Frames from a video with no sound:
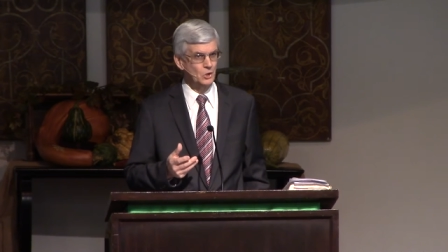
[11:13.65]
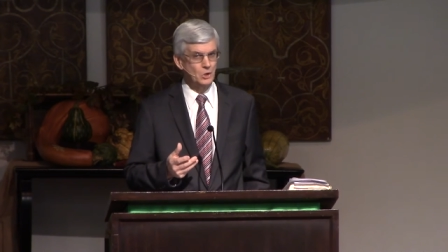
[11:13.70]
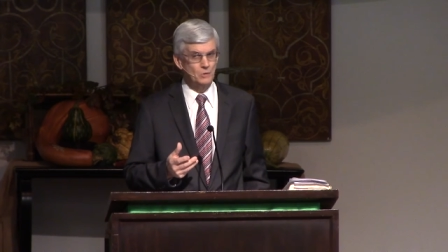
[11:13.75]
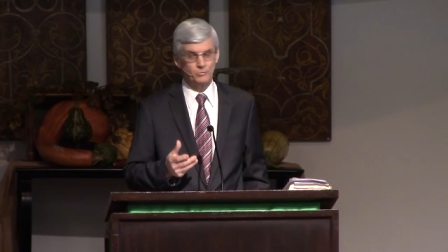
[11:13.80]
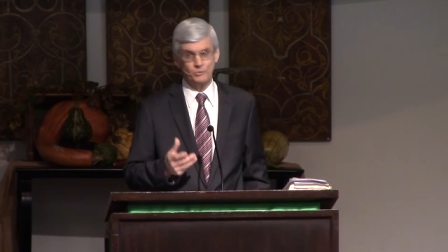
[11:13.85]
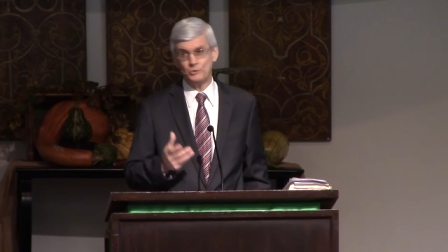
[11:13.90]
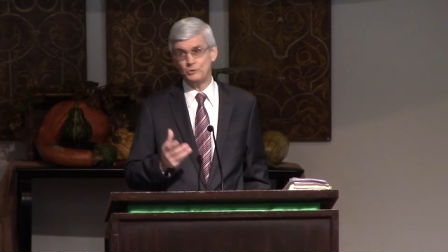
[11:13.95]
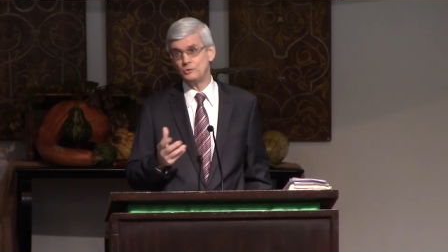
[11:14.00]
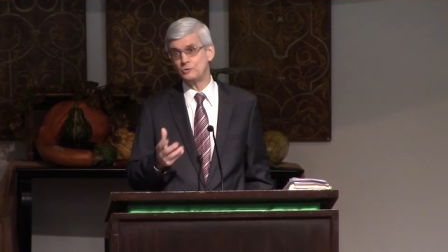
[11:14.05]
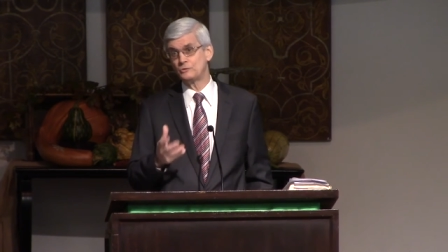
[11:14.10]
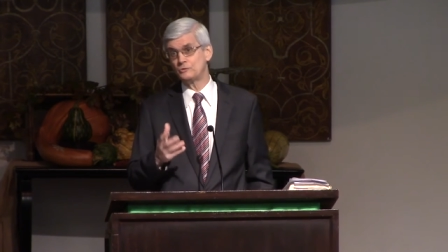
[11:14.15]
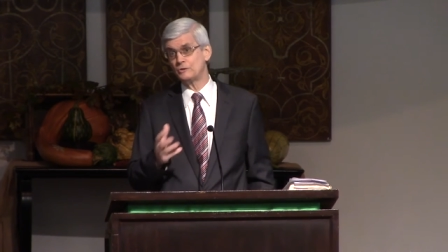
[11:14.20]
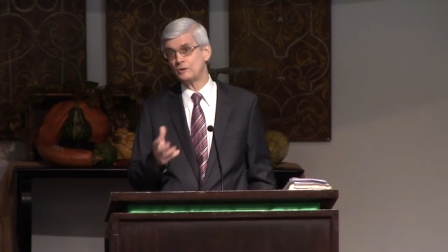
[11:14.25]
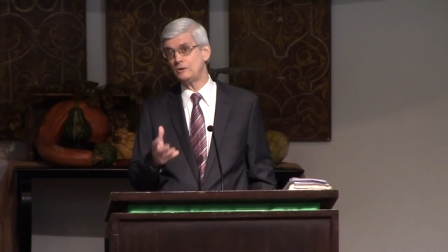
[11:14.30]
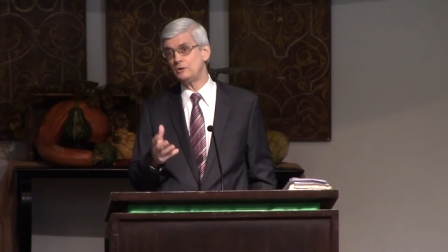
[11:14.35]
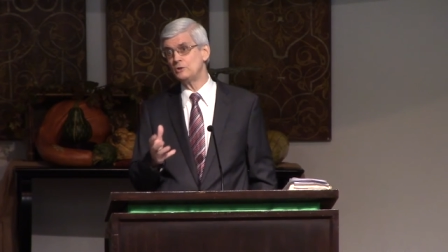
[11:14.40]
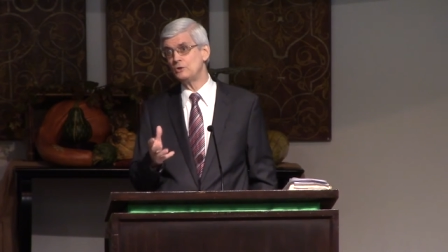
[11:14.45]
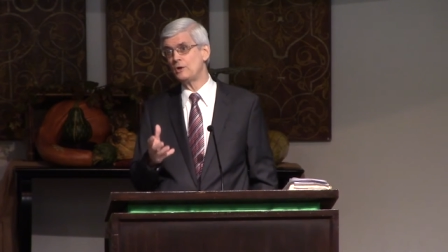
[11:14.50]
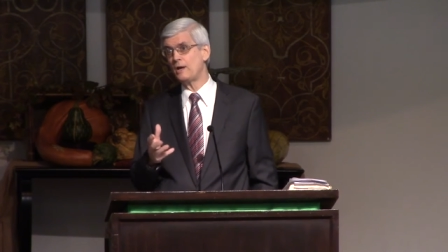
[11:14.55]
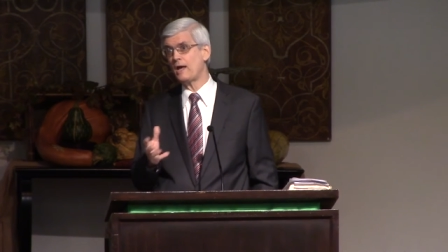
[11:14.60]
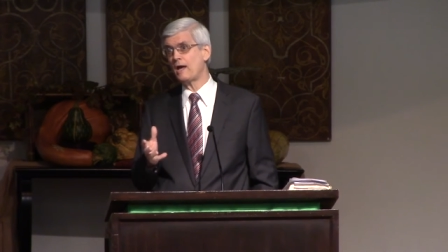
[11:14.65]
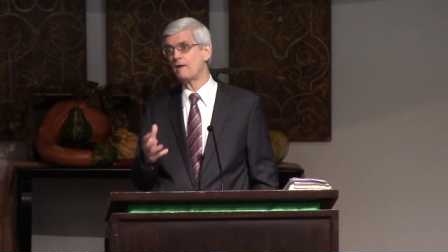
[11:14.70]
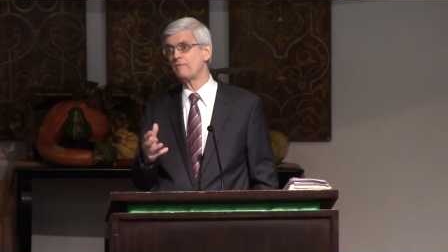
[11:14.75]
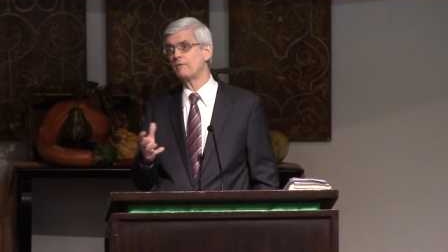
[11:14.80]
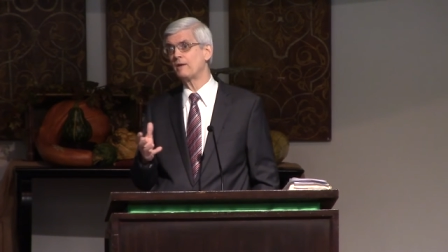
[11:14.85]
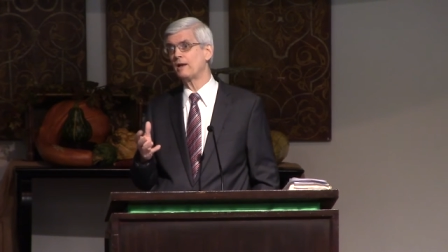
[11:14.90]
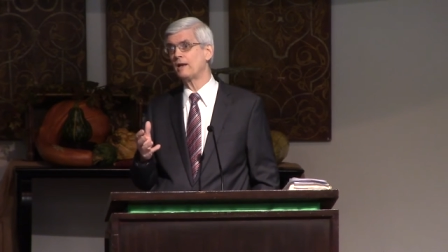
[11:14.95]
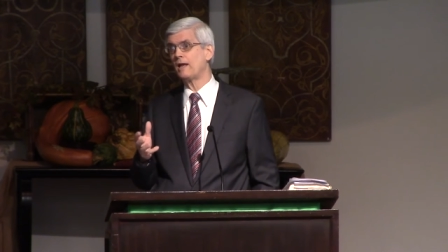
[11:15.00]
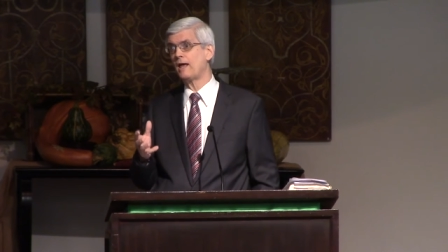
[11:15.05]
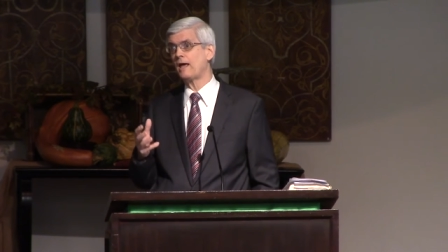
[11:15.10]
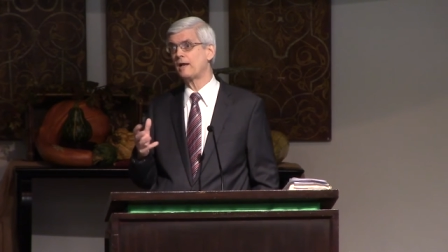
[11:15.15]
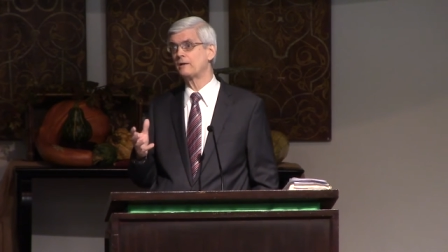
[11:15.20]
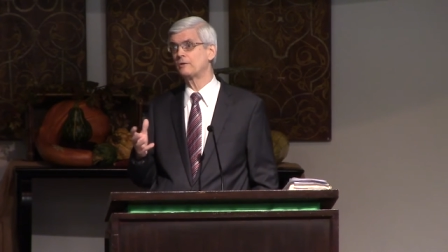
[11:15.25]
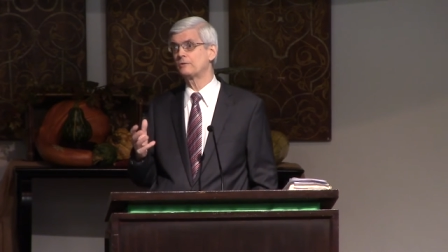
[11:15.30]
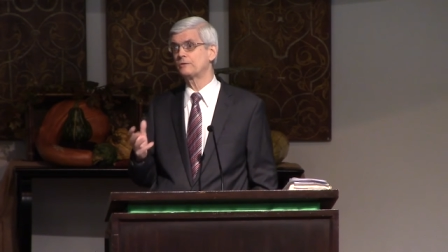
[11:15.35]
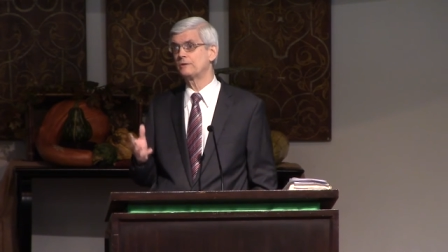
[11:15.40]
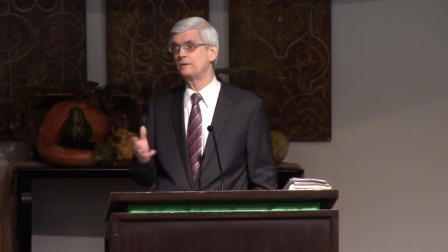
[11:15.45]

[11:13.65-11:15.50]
For you see, you have a lot of